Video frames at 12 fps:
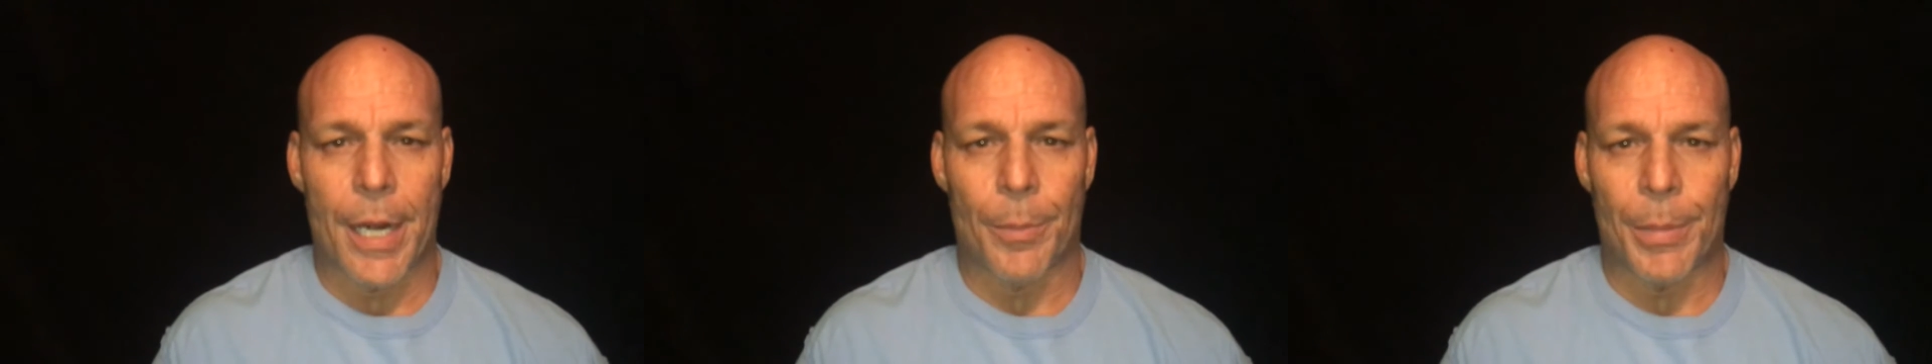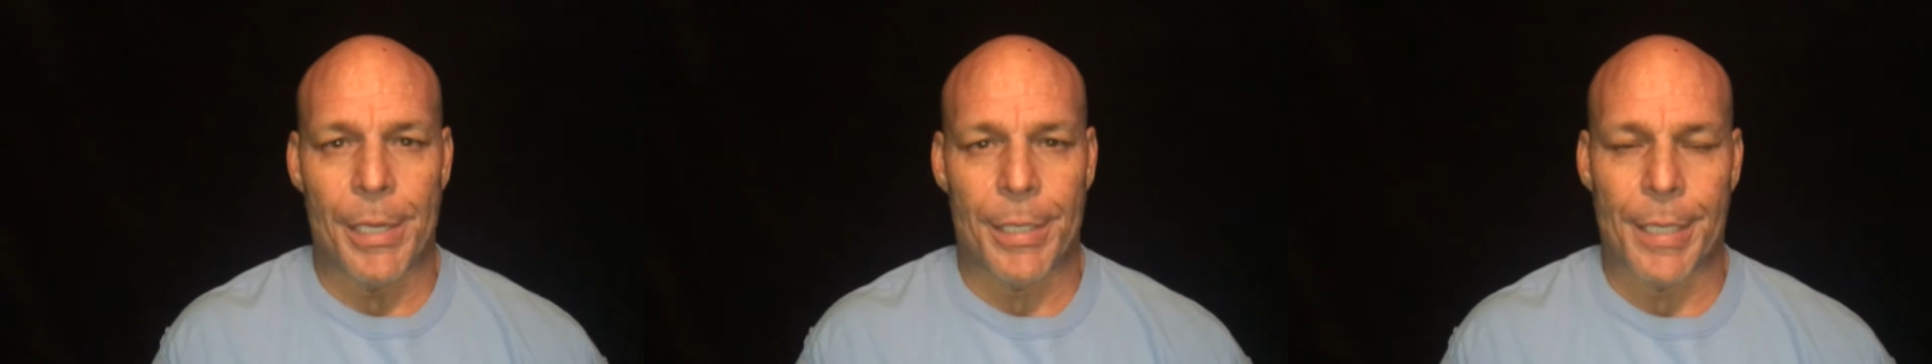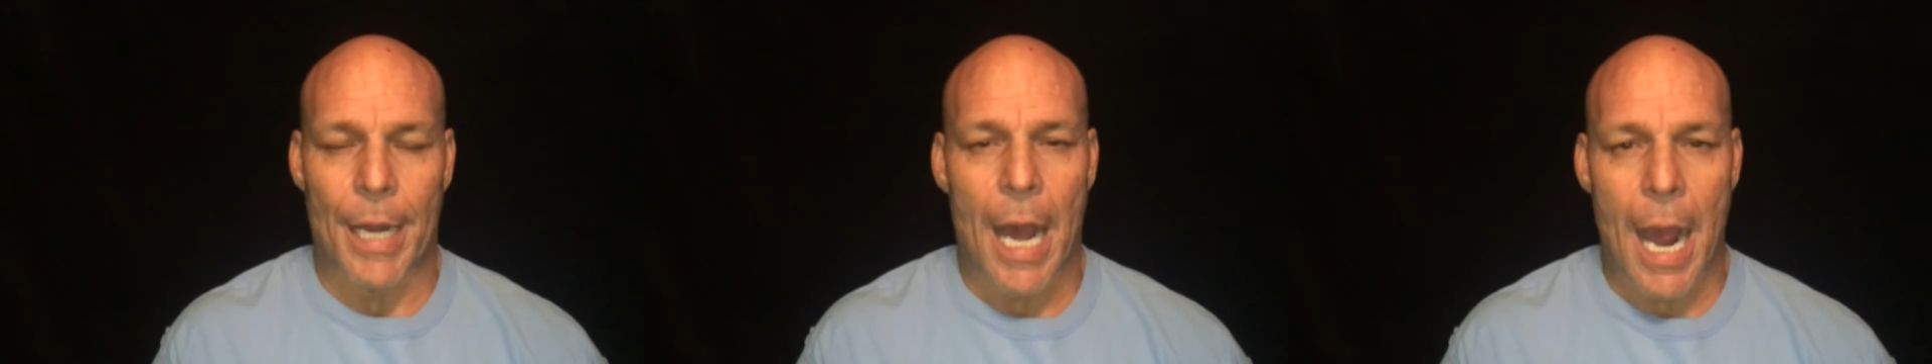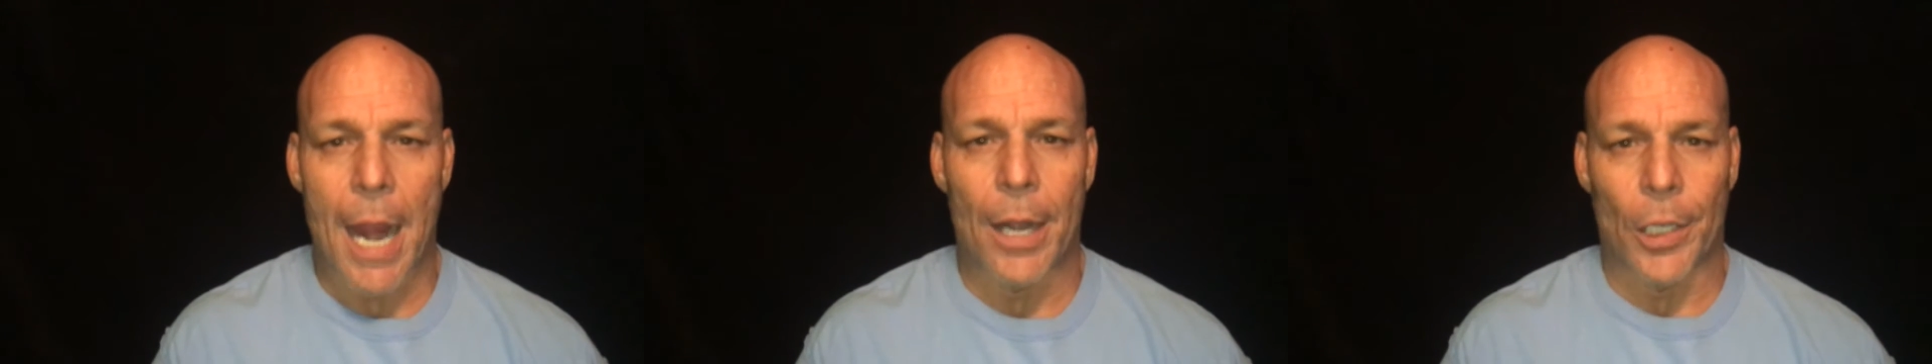up into the
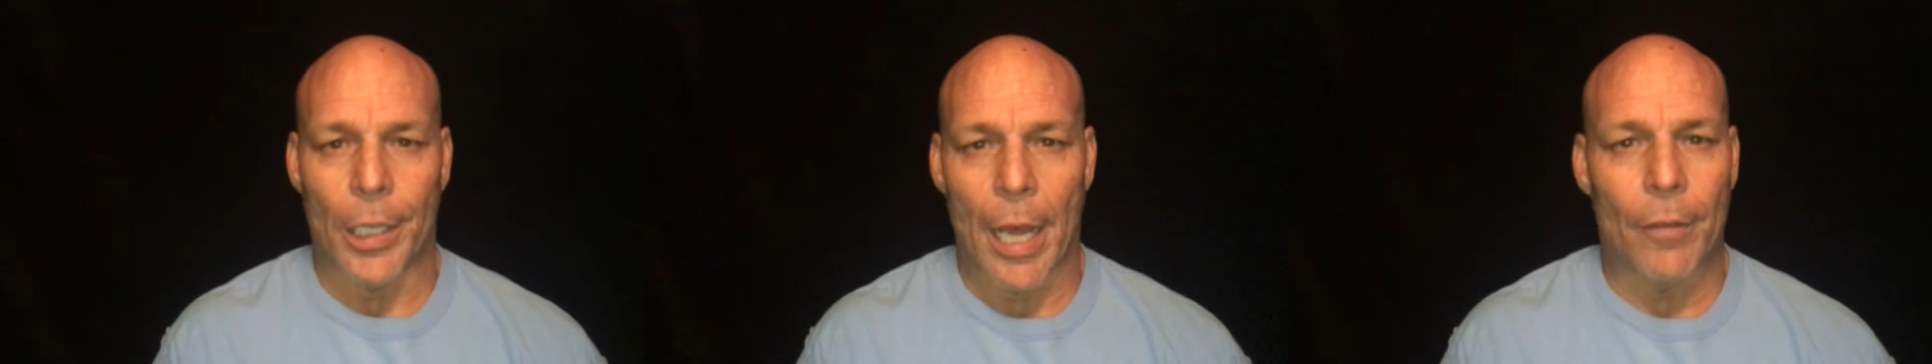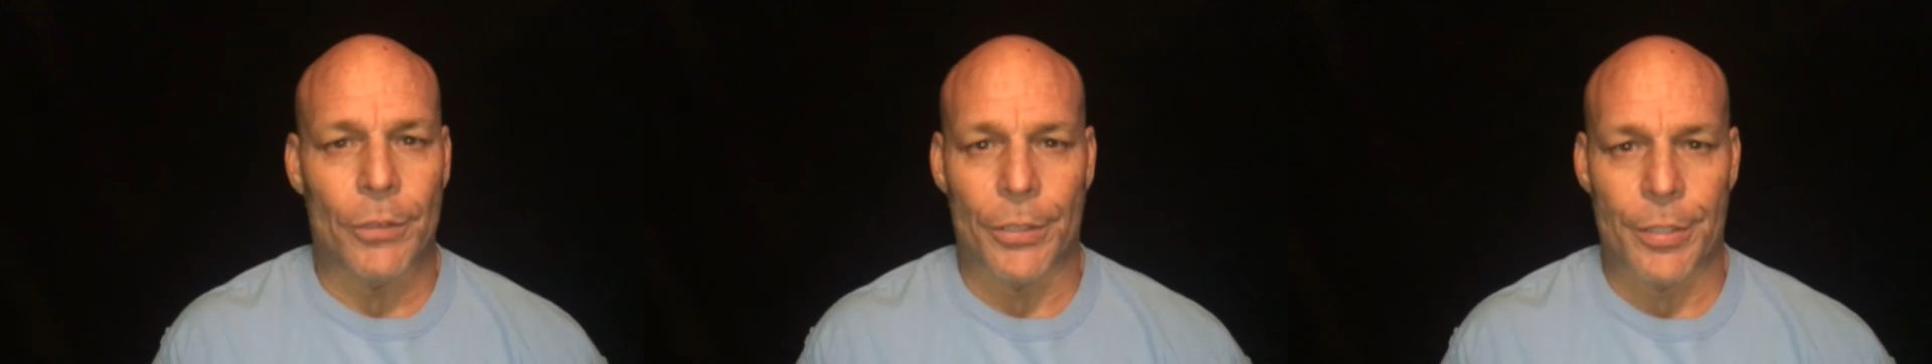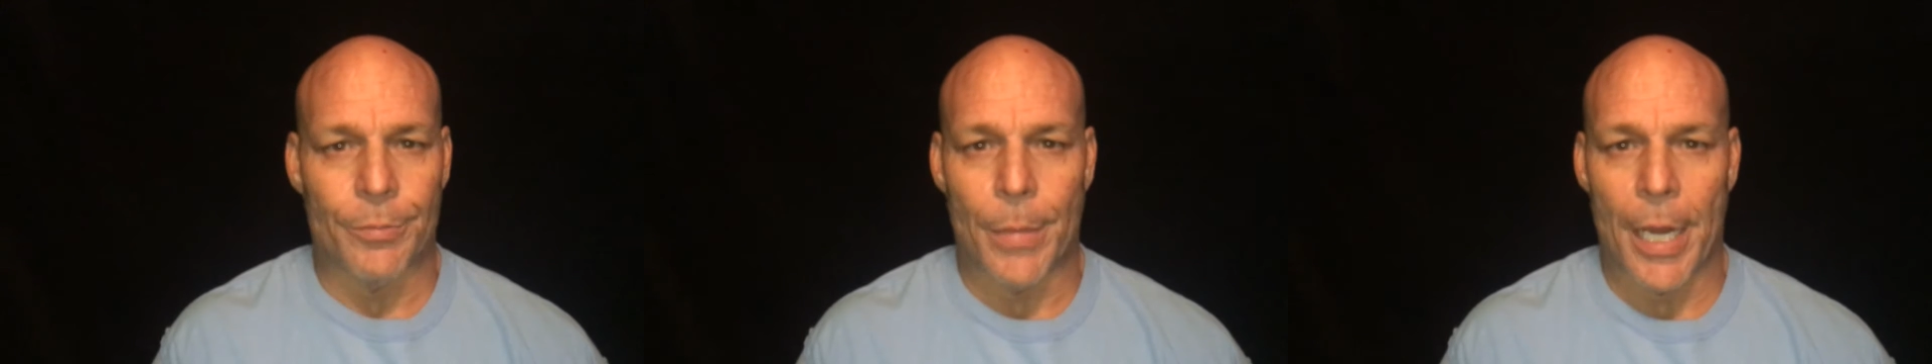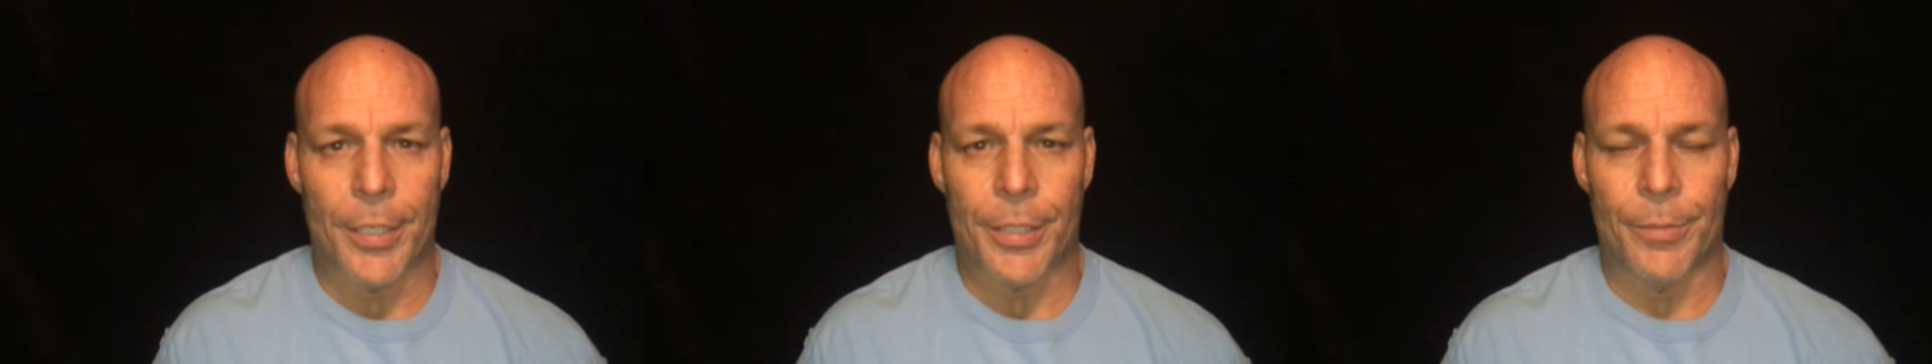higher levels of
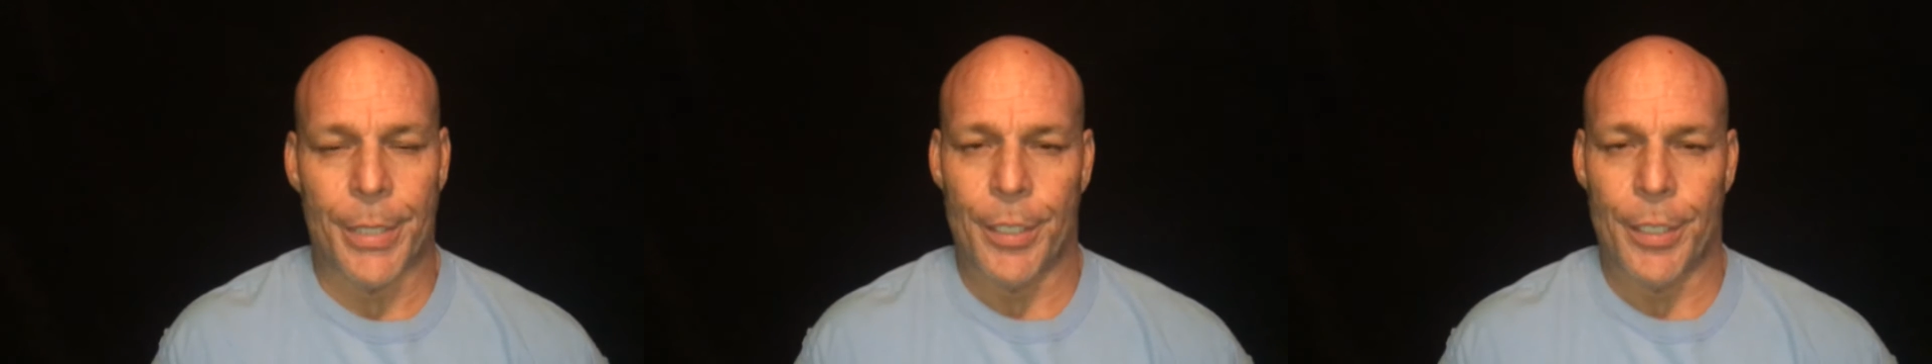Masonry,